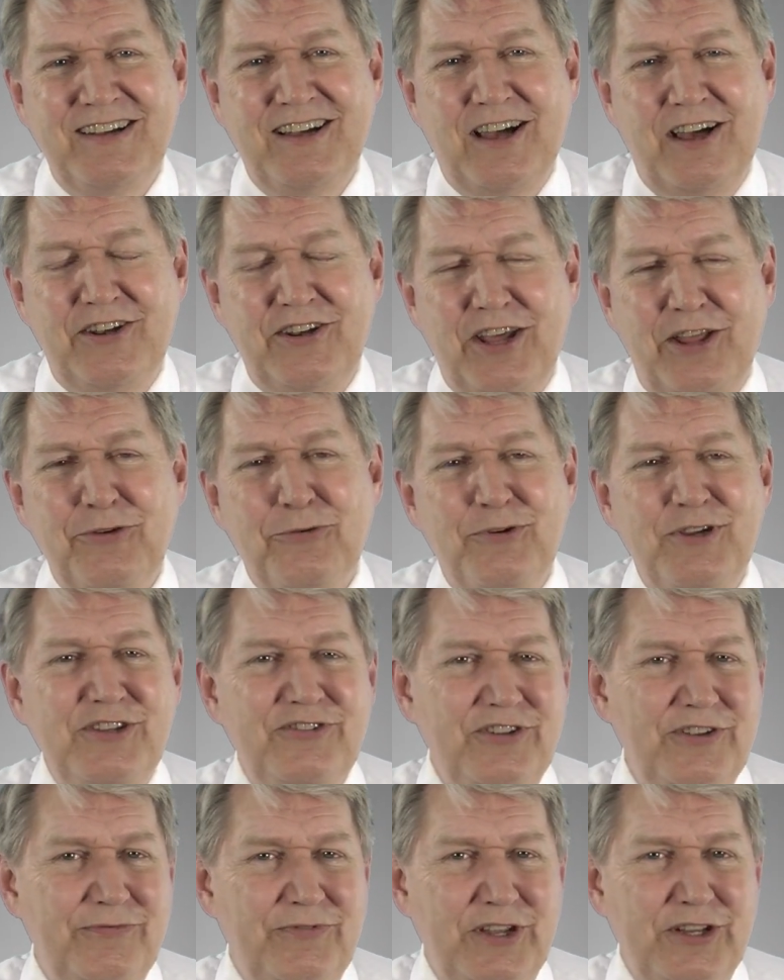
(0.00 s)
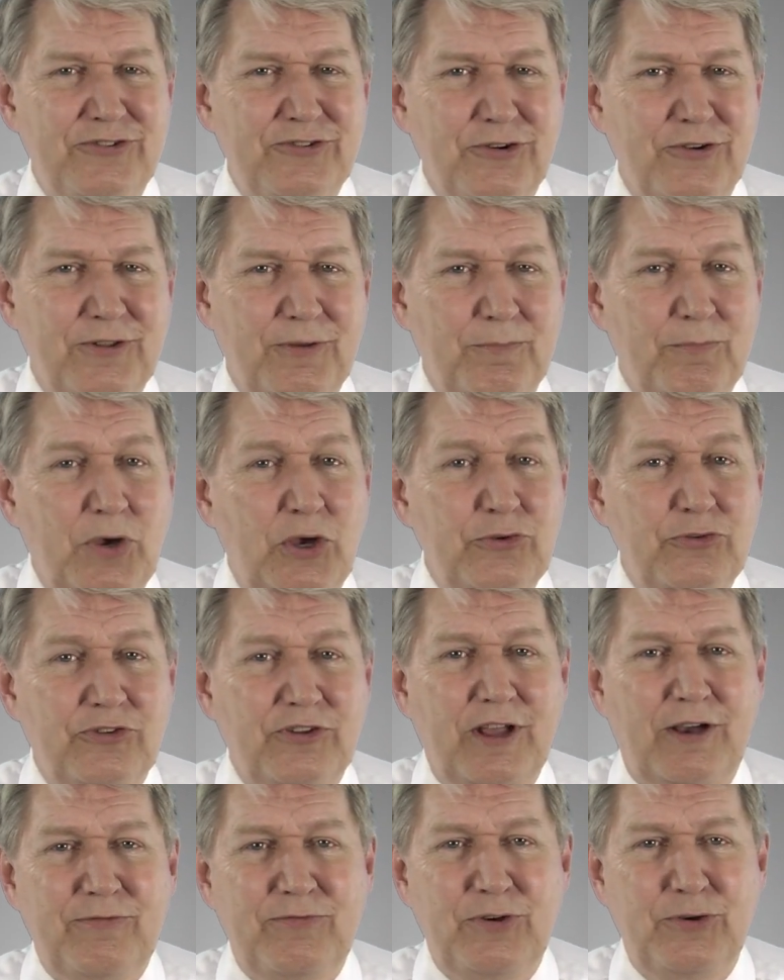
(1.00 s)
Another easy feature that most
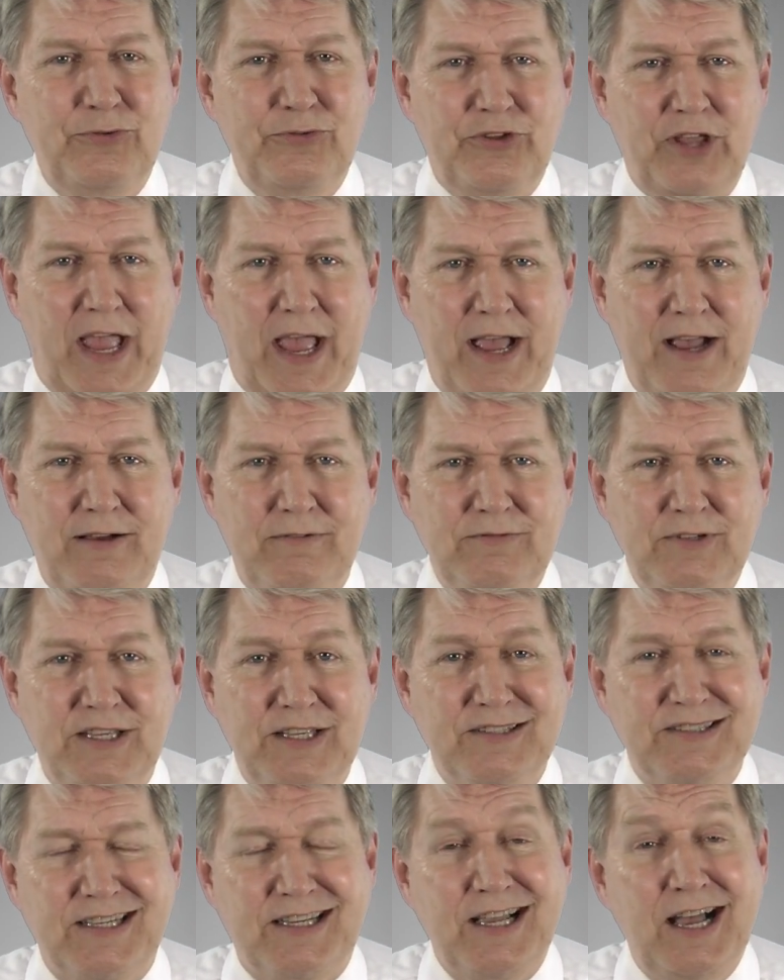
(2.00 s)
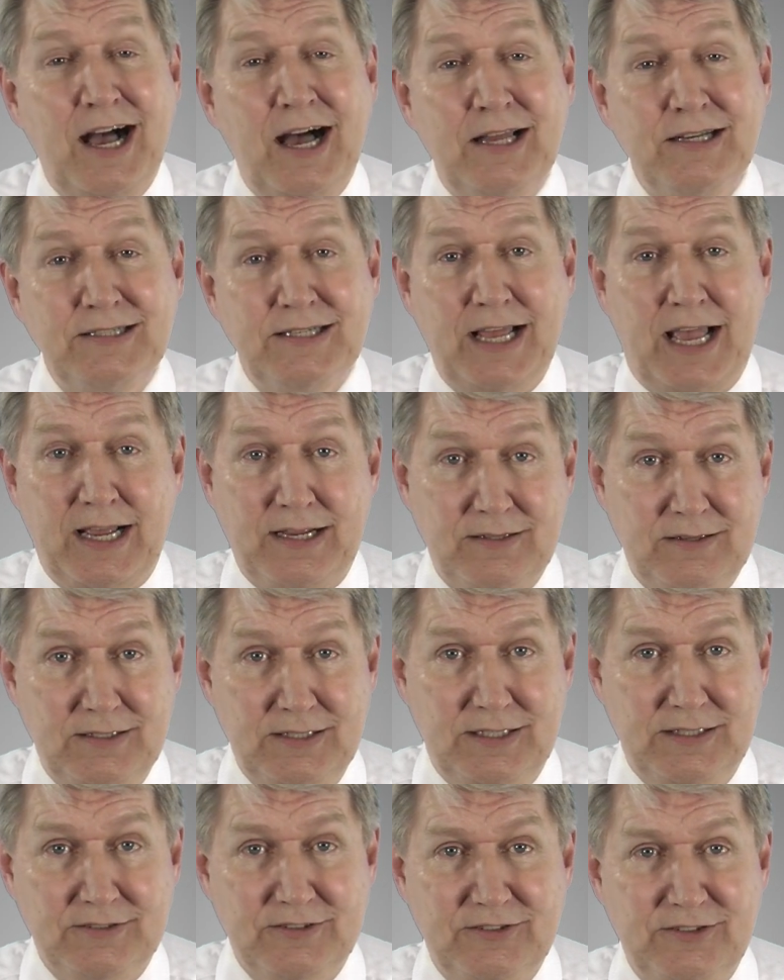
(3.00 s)
cell phones have is a contact
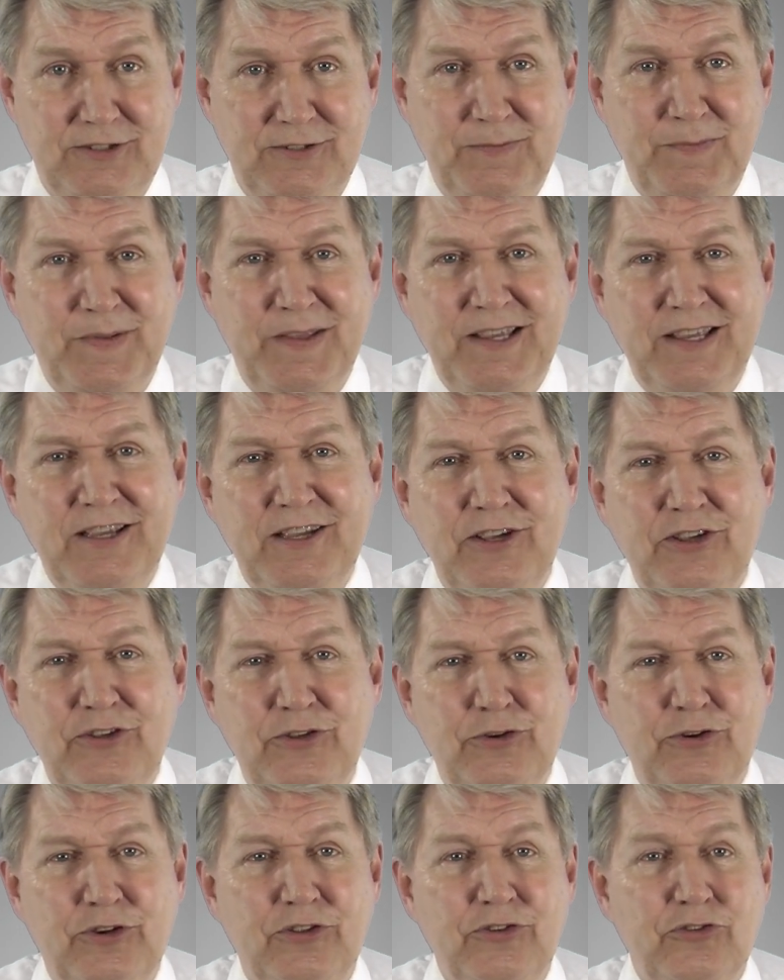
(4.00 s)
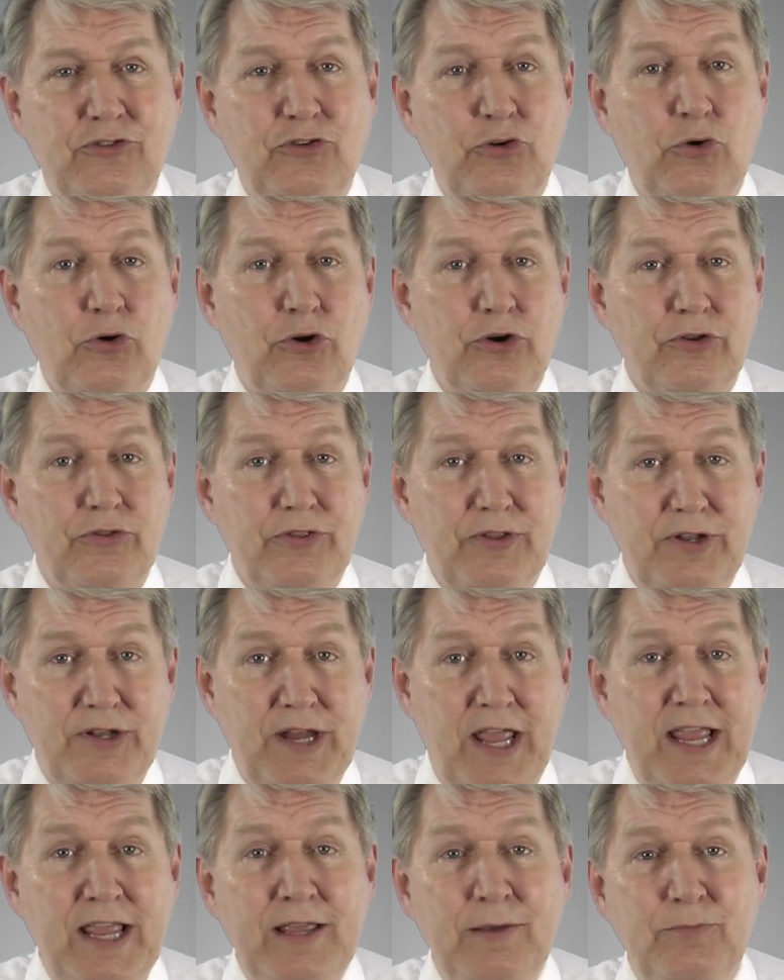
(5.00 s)
list. You can store the
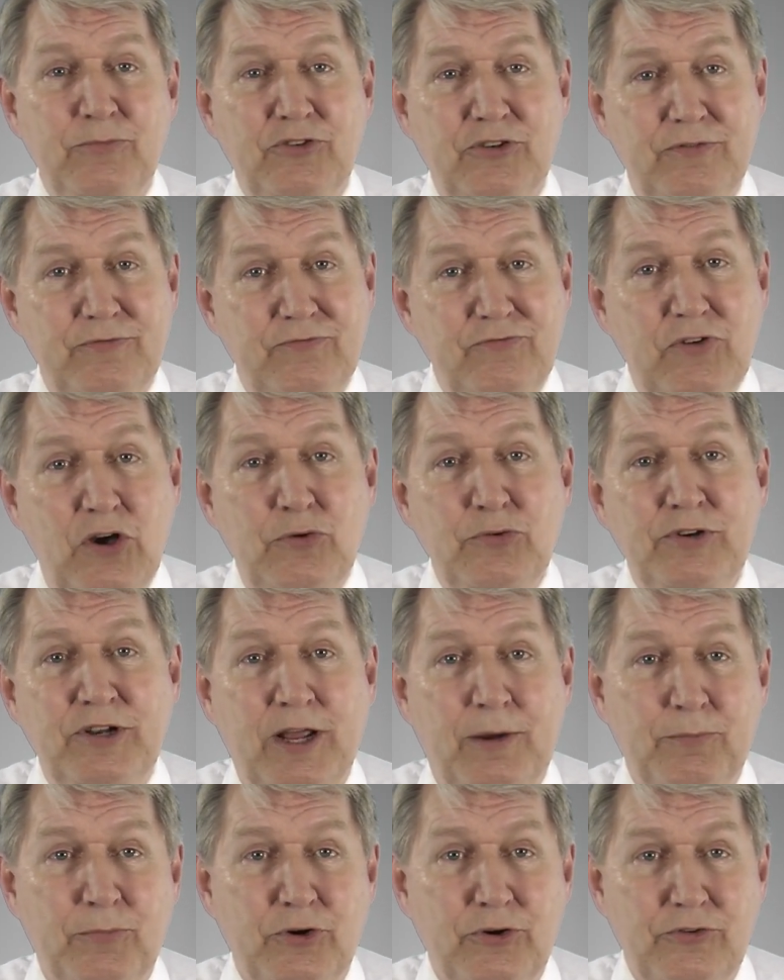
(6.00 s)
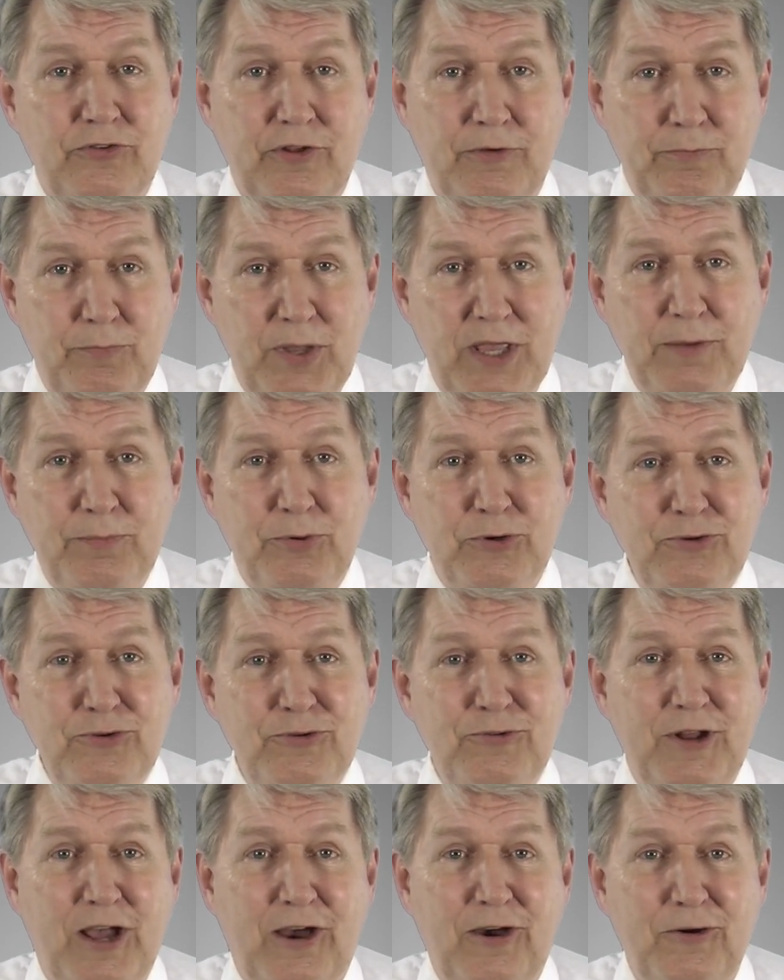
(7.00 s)
names and phone numbers of people
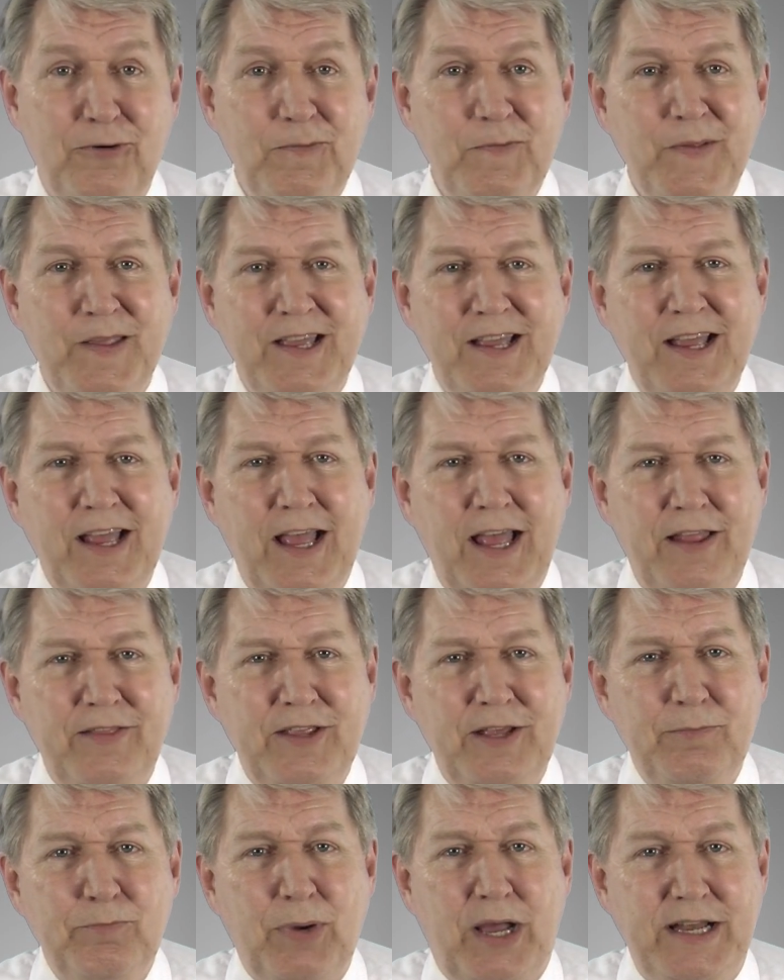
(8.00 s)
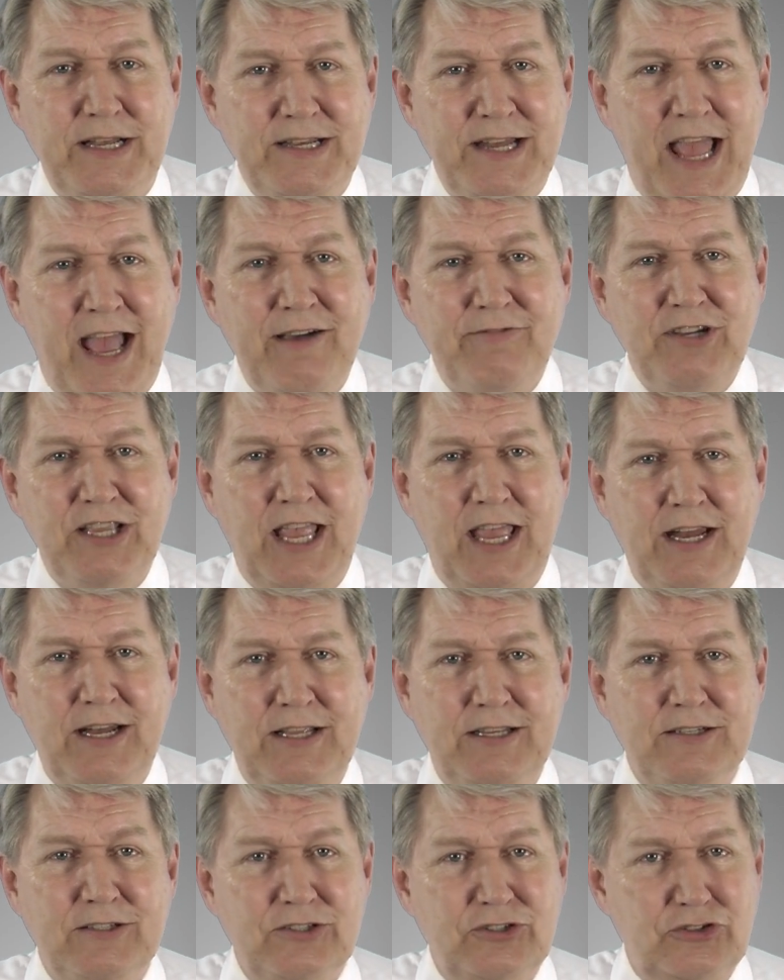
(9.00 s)
you know, and then by
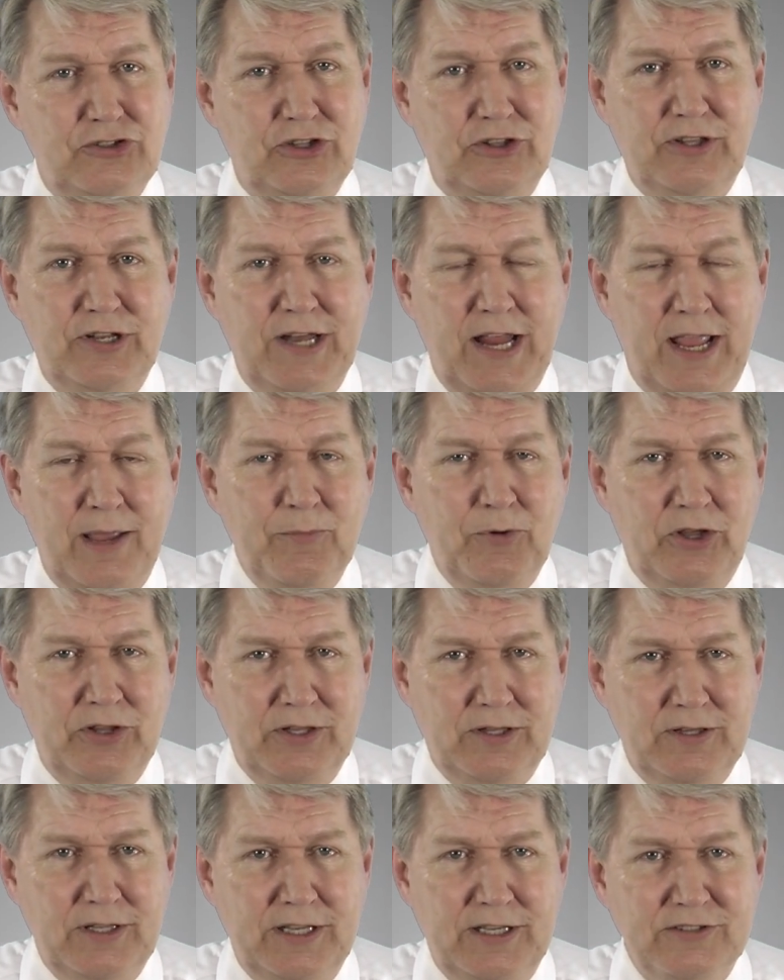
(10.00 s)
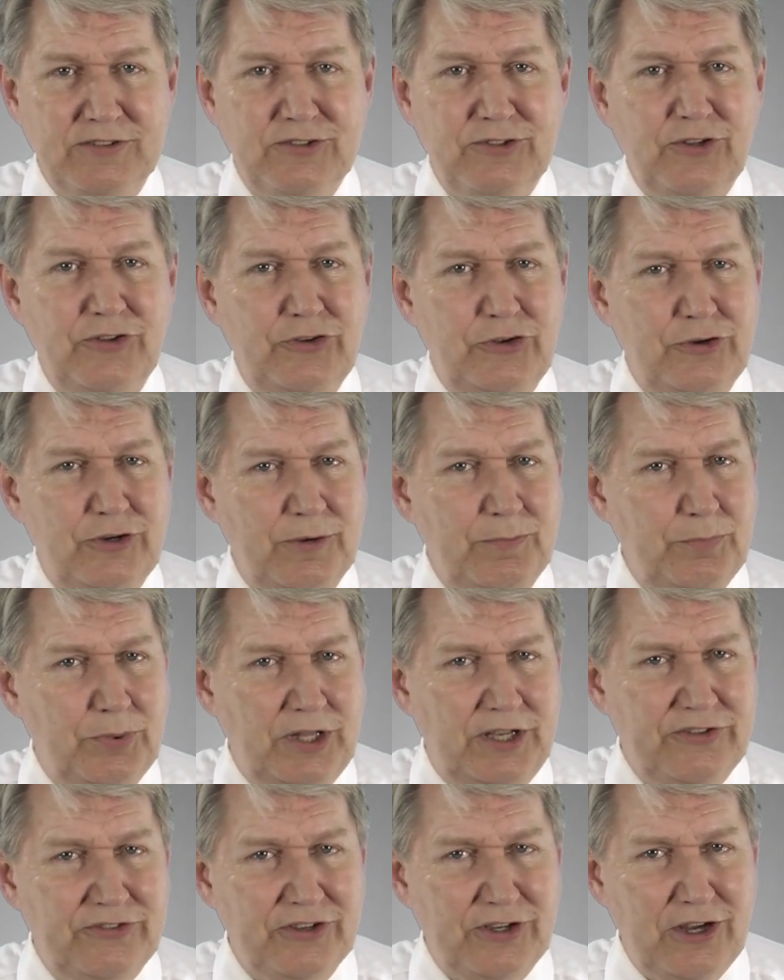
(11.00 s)
navigating to the name on the list, you can
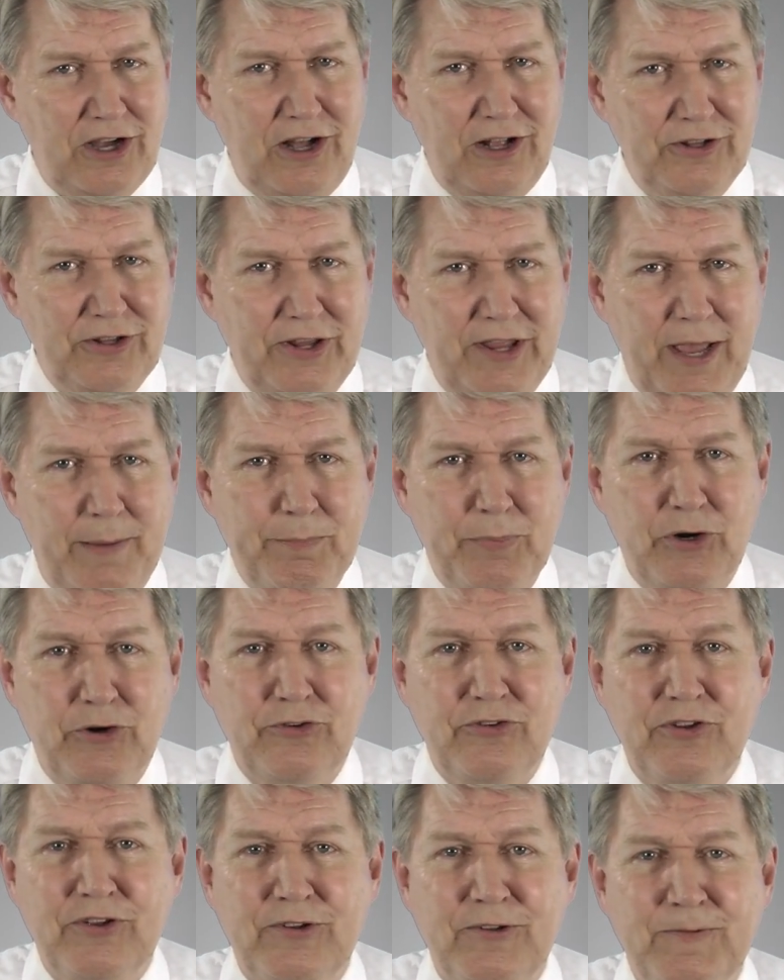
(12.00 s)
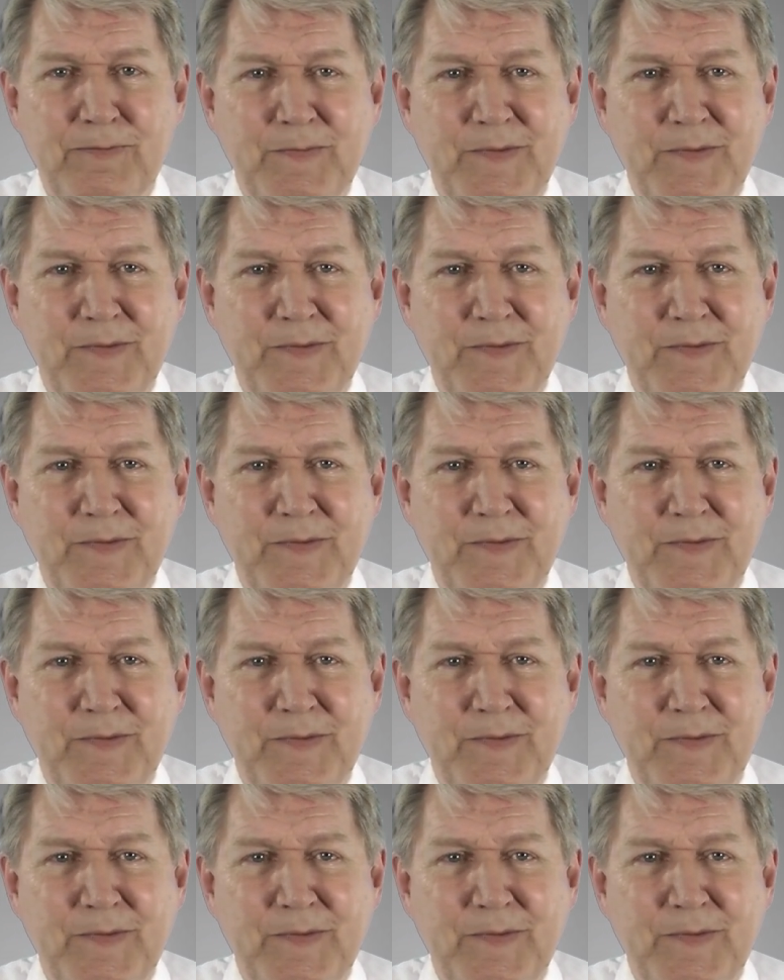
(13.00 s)
place a call to that person.